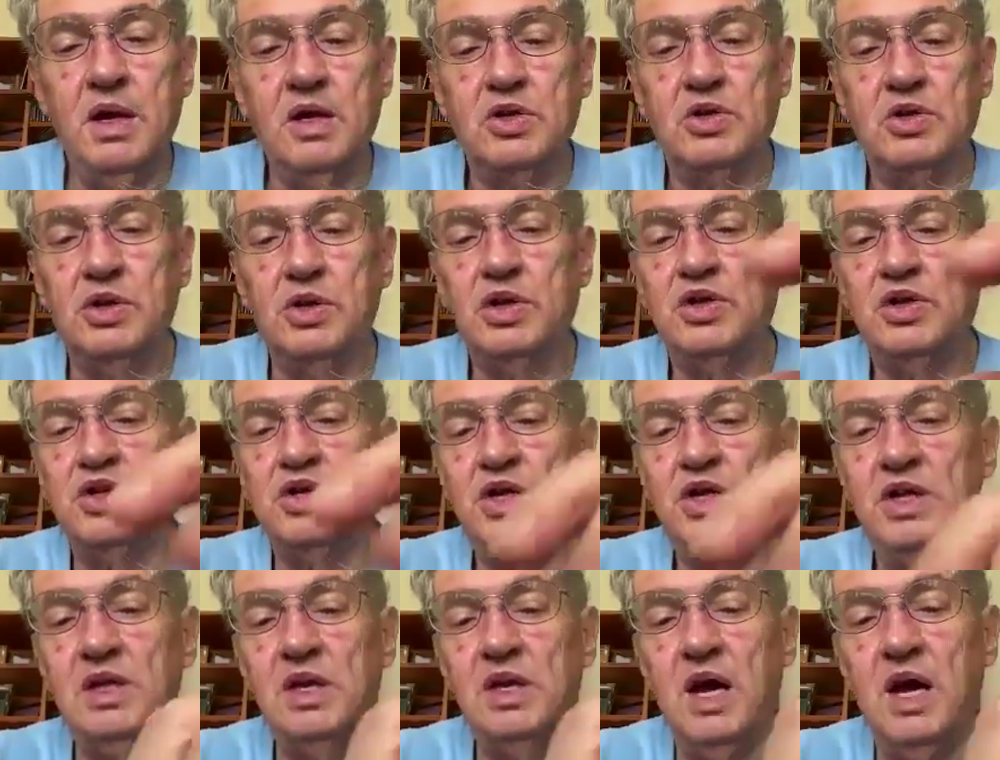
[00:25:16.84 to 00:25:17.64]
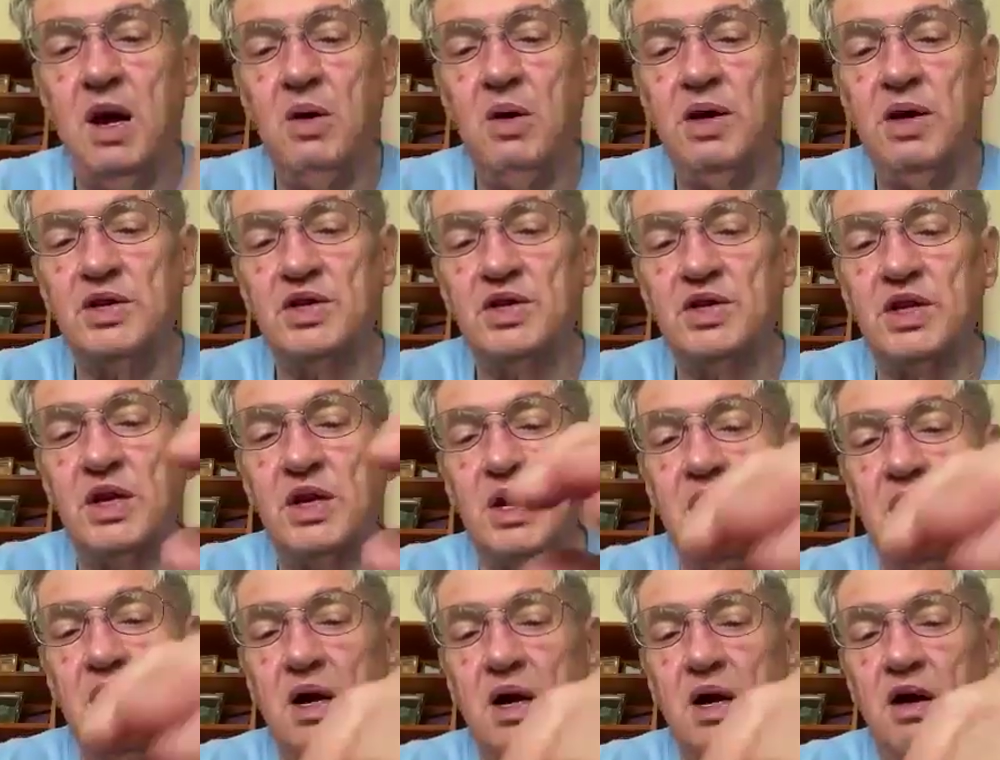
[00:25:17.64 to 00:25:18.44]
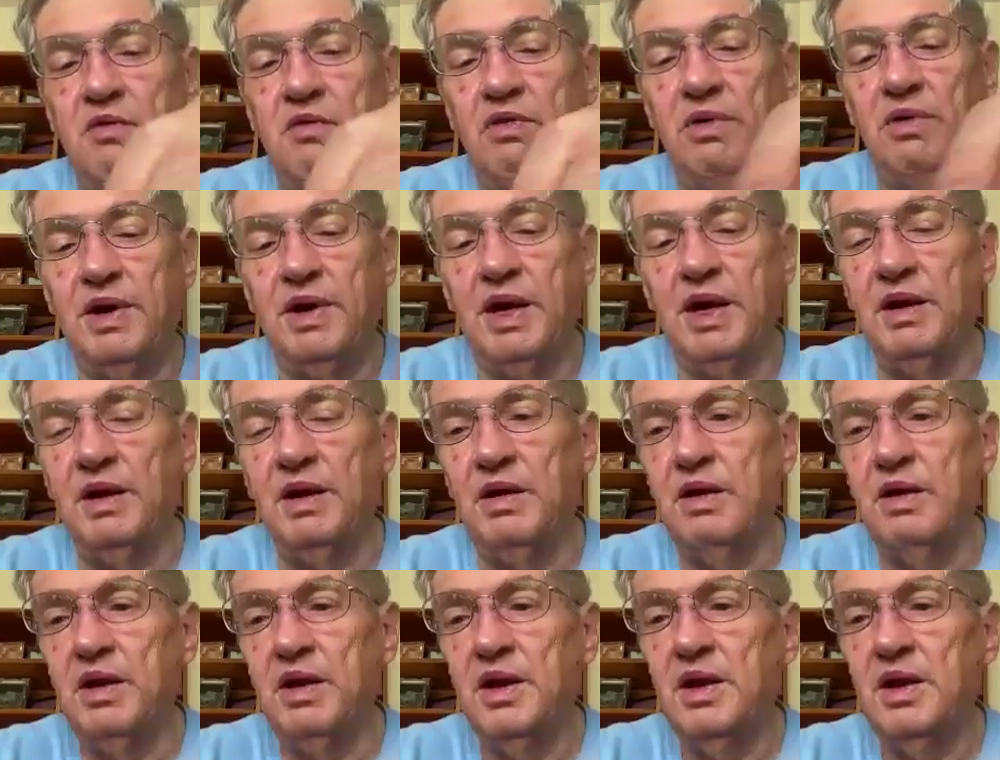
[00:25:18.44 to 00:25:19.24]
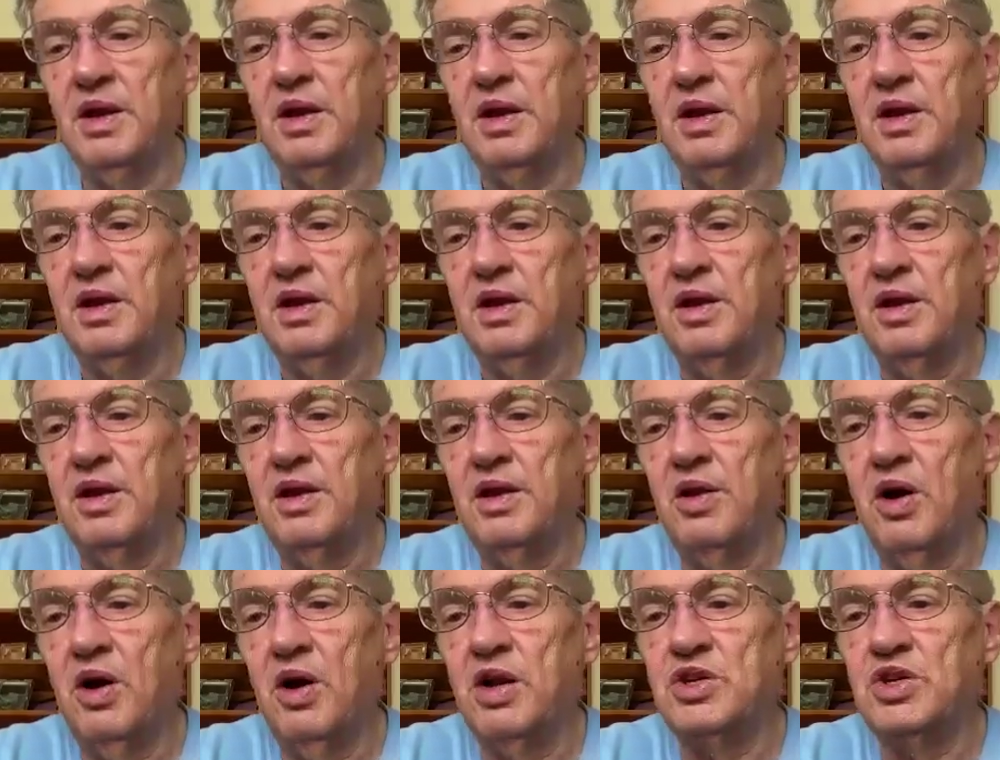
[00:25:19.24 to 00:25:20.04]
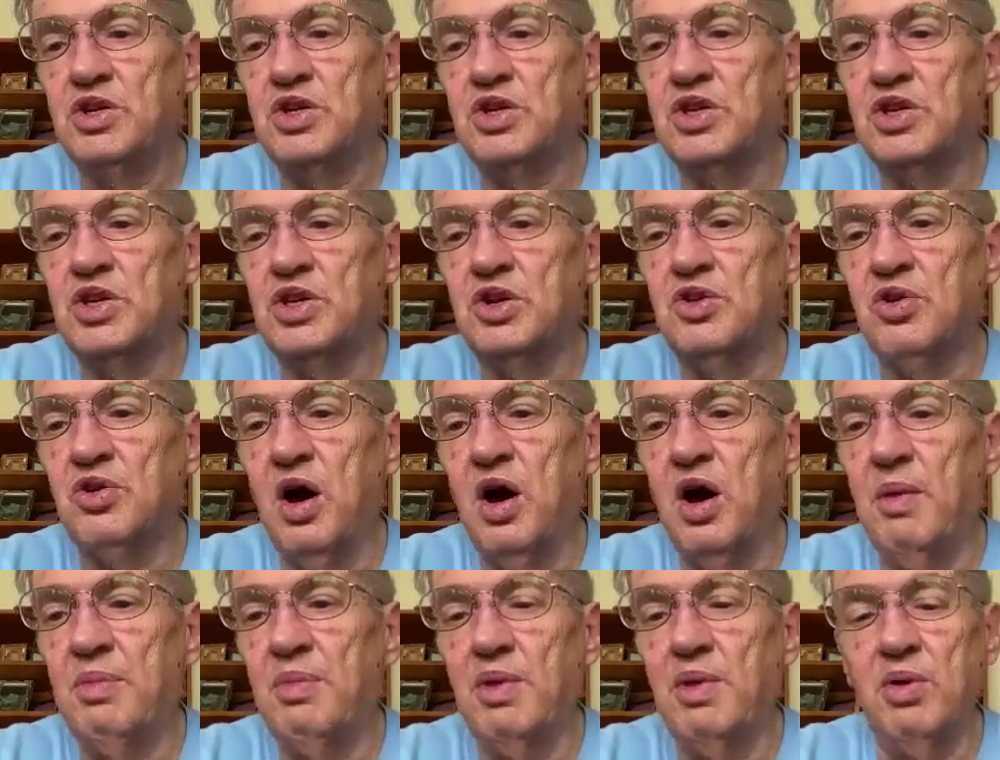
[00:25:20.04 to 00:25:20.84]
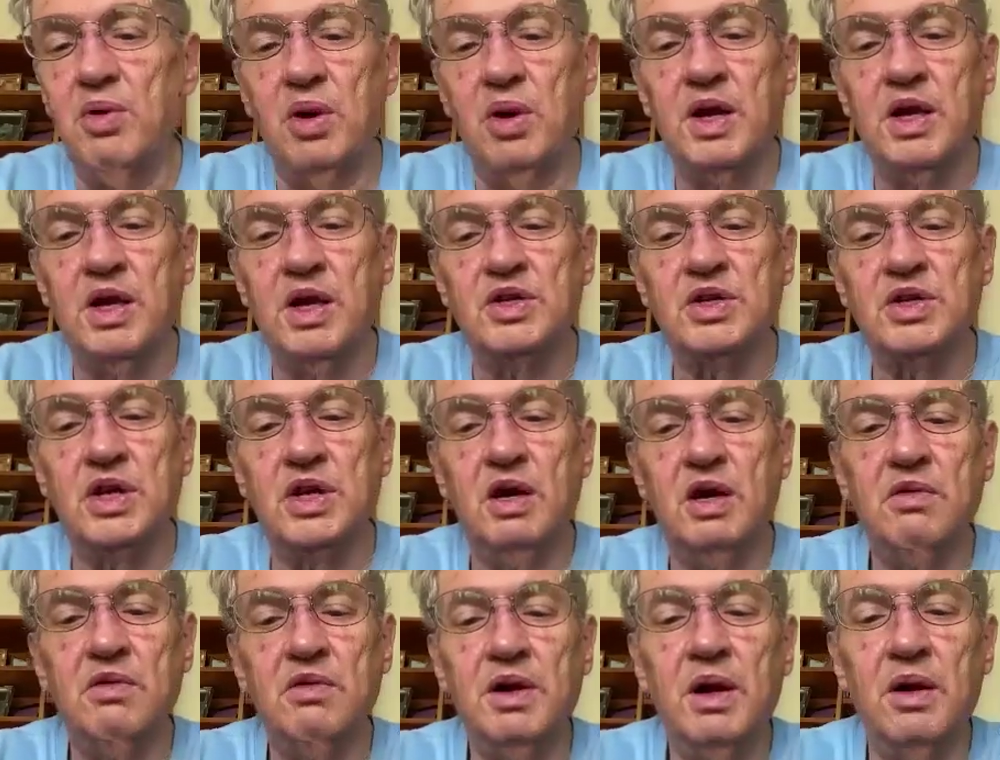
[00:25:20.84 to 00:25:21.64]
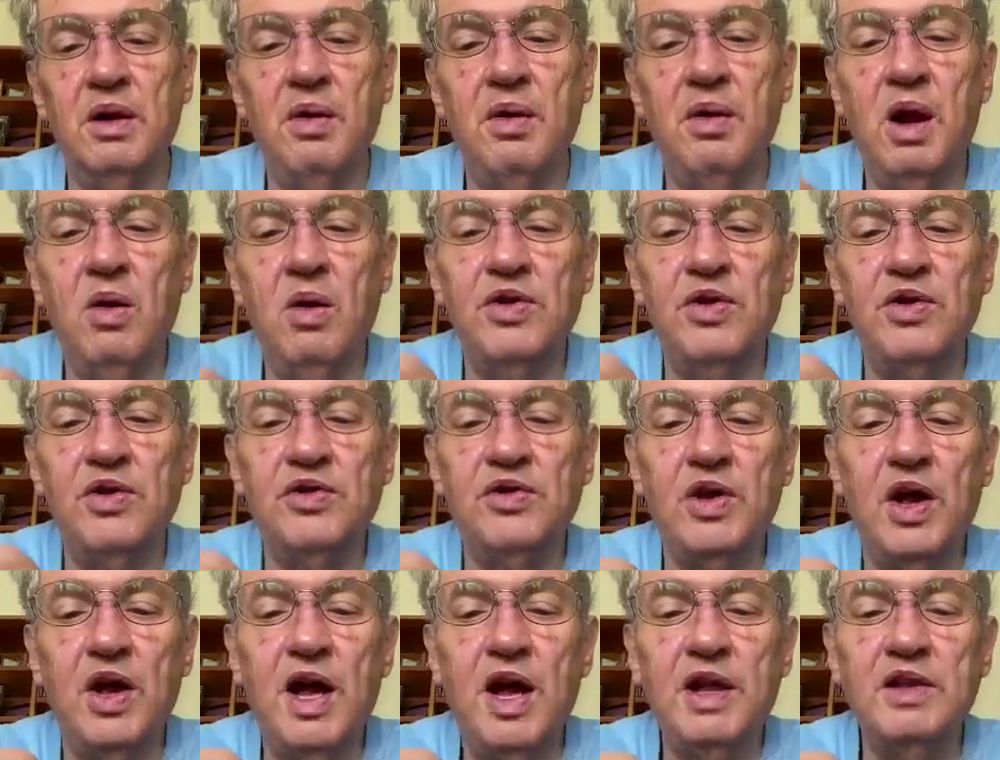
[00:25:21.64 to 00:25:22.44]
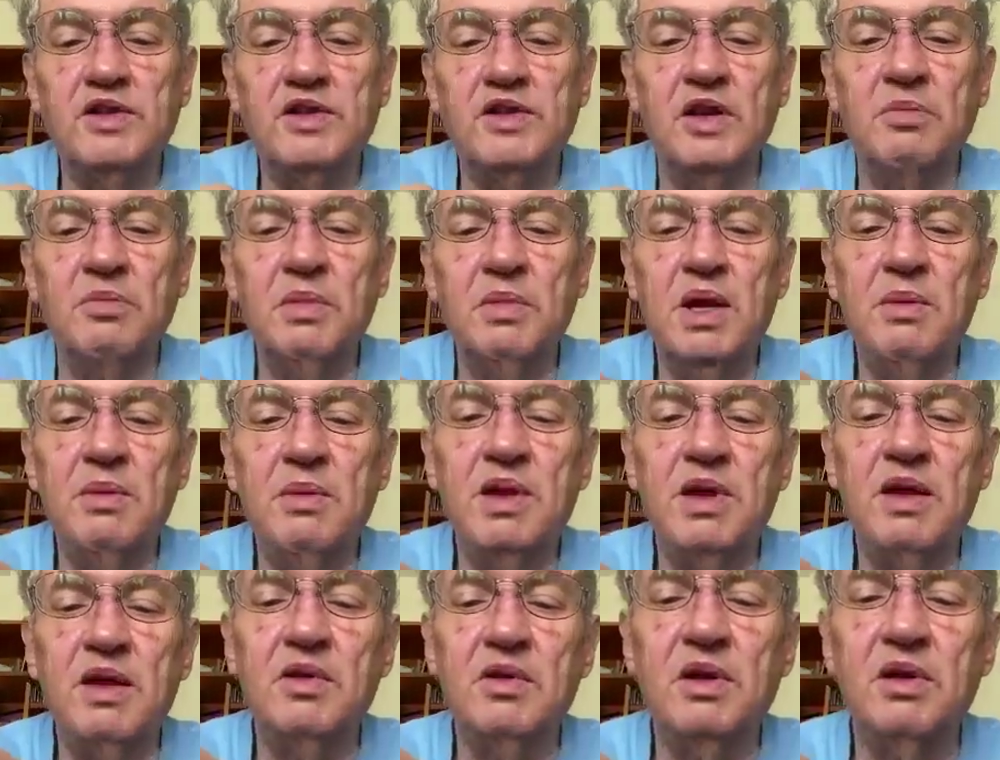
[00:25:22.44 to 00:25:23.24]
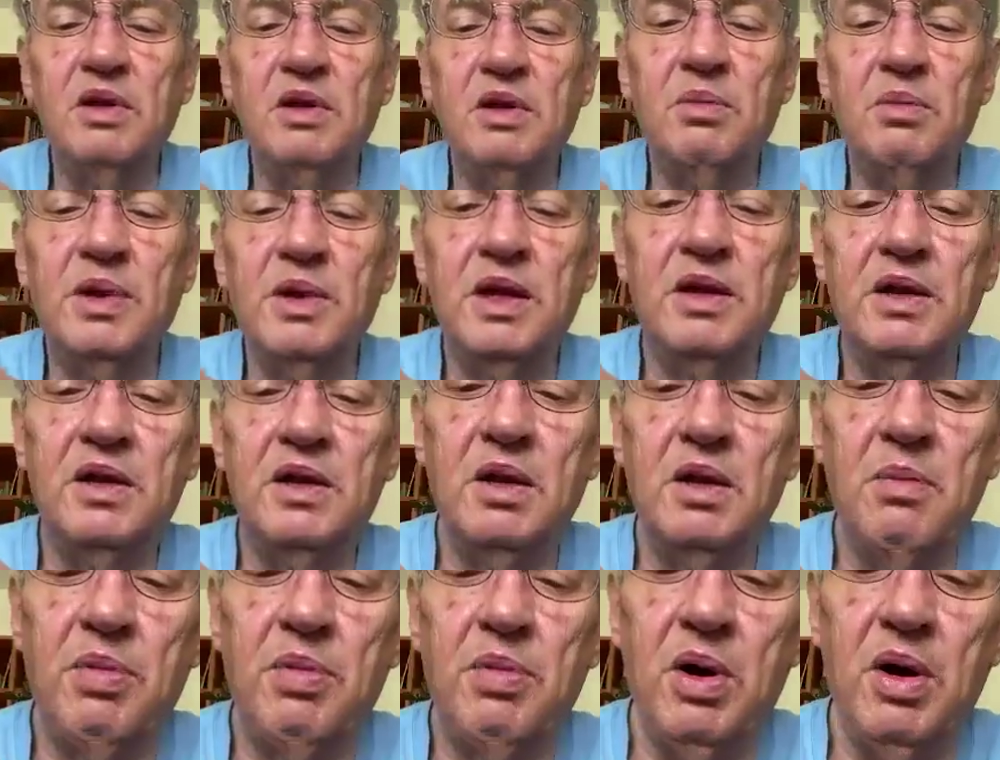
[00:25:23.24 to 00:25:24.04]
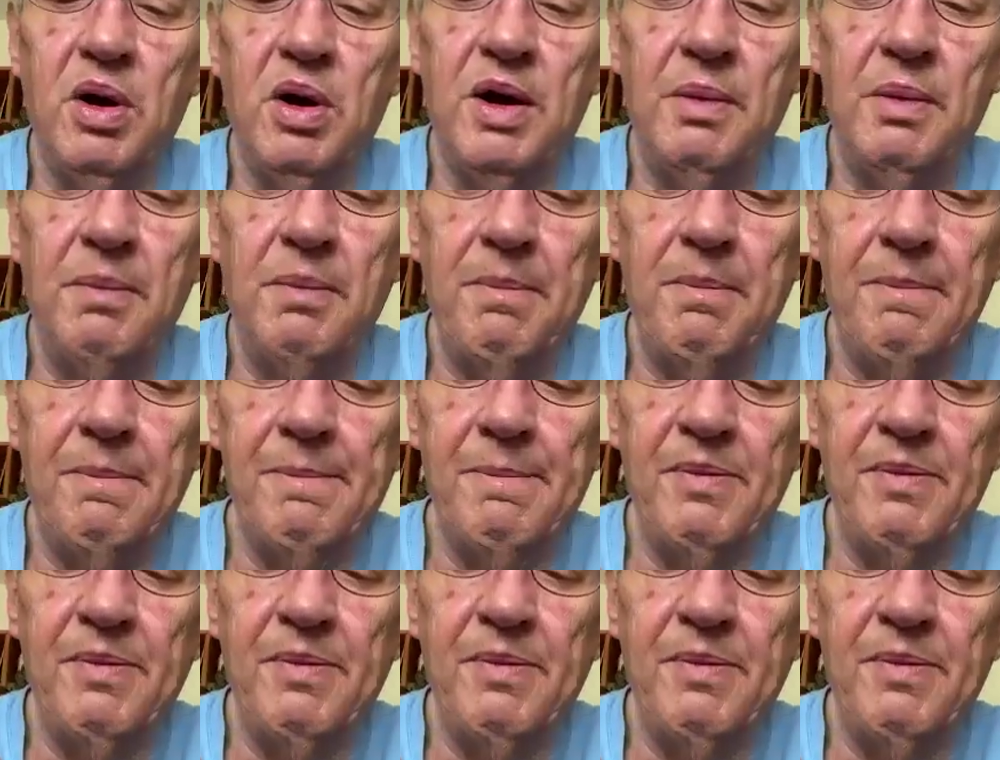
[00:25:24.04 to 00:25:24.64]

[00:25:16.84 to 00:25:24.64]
So you see now it's covering not just the top of the hook, it's covering around the sides and maybe even a little bit to the bottom.